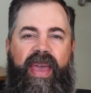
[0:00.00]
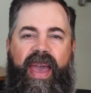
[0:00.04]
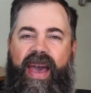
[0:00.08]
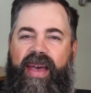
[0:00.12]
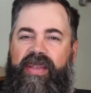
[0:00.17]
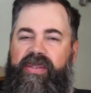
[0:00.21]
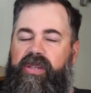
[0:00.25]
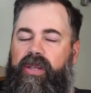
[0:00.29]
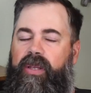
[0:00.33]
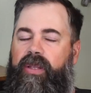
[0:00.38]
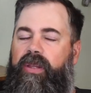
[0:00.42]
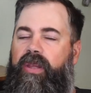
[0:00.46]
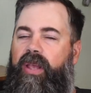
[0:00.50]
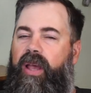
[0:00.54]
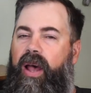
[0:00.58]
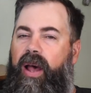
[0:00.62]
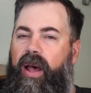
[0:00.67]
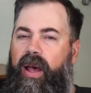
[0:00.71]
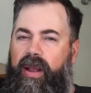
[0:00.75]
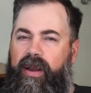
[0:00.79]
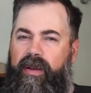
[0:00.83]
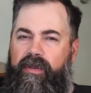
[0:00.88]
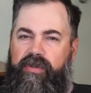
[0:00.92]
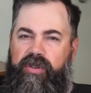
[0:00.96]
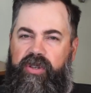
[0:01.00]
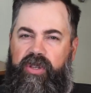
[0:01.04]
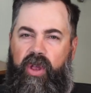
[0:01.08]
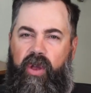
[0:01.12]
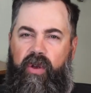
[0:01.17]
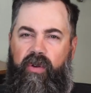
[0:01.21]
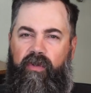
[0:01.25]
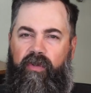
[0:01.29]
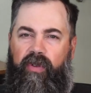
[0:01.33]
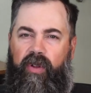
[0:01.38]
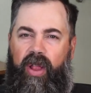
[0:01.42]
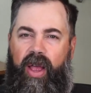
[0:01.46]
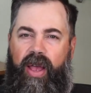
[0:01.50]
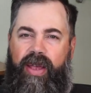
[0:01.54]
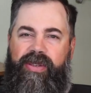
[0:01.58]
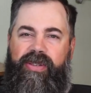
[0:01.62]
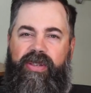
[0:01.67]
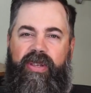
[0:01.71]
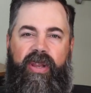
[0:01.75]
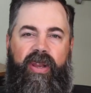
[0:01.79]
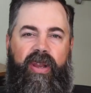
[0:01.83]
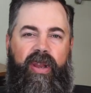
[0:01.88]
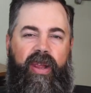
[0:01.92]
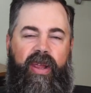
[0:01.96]
has a ton of stoneflies
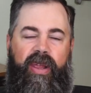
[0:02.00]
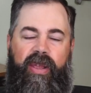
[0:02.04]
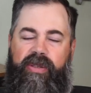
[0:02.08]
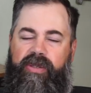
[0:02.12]
in it.